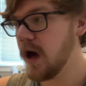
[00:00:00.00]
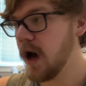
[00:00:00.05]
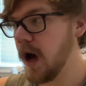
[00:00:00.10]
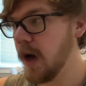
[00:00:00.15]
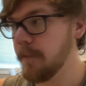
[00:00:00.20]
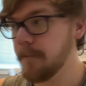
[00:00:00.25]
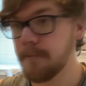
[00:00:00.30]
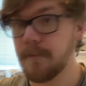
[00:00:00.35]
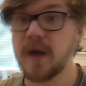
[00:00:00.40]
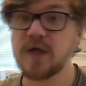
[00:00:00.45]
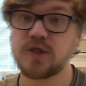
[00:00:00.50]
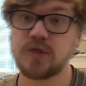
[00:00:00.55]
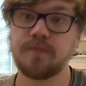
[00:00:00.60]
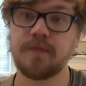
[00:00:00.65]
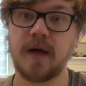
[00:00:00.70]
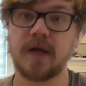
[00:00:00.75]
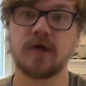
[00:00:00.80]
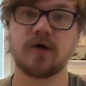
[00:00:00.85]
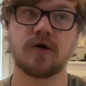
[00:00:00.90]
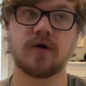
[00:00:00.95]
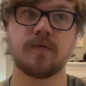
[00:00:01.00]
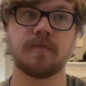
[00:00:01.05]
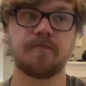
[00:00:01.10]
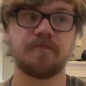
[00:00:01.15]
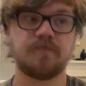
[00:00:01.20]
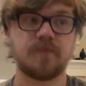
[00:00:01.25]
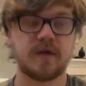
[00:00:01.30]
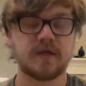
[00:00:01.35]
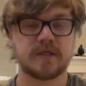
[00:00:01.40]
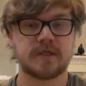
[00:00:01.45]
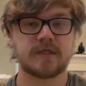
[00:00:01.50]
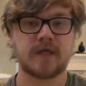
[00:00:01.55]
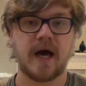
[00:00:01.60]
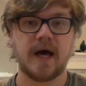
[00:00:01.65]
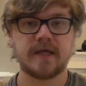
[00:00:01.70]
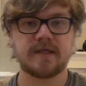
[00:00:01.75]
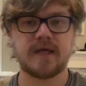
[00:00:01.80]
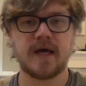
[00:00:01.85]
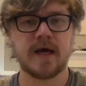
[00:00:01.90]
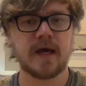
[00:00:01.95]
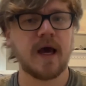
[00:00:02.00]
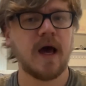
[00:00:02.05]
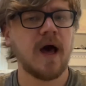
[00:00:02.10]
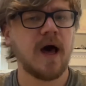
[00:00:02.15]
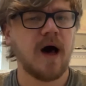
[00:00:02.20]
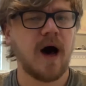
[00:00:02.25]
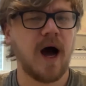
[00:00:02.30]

a much better side deck.